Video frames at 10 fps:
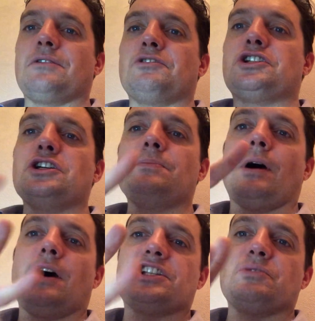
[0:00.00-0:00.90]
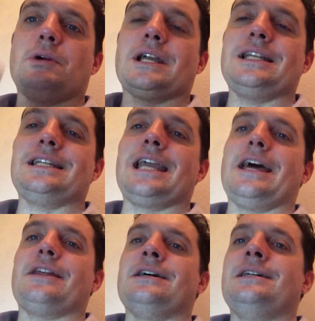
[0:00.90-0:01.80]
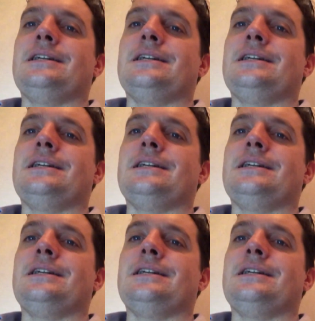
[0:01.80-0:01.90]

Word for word: There were two parties working together.